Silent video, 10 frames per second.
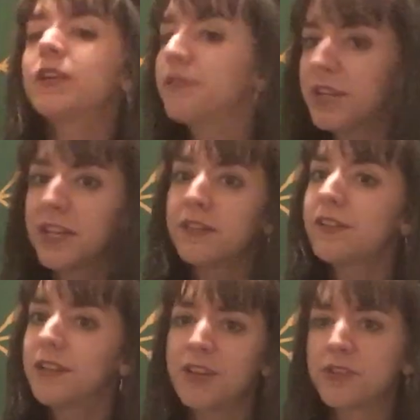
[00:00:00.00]

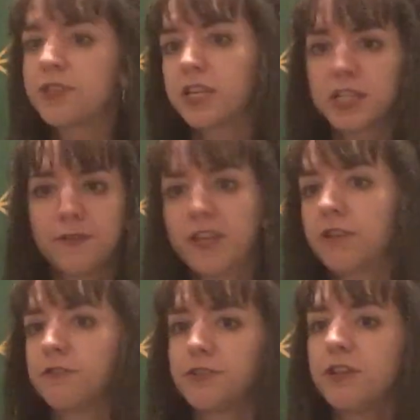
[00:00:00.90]
need not just six
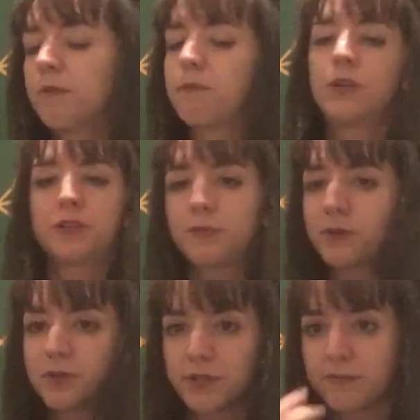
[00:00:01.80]
figures, you need
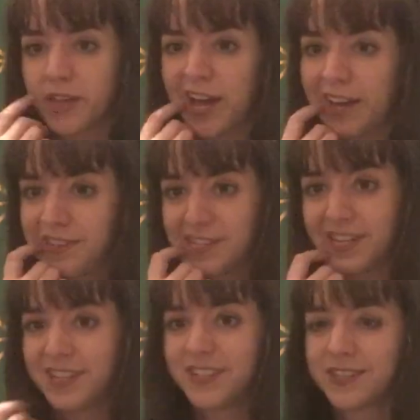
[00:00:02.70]
multiples of that.
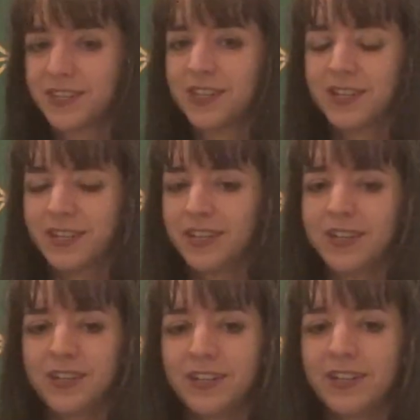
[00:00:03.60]
And
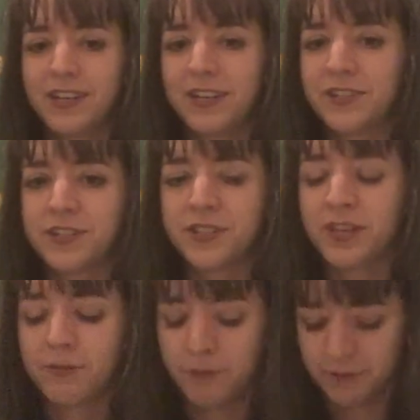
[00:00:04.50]
I just
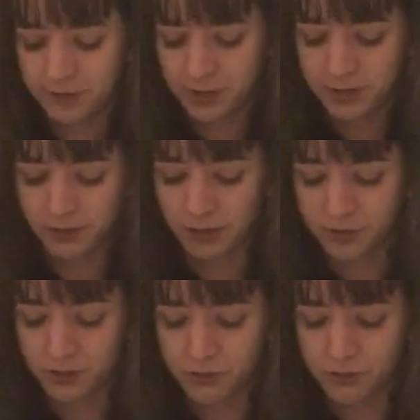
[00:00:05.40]
think we've kind of lost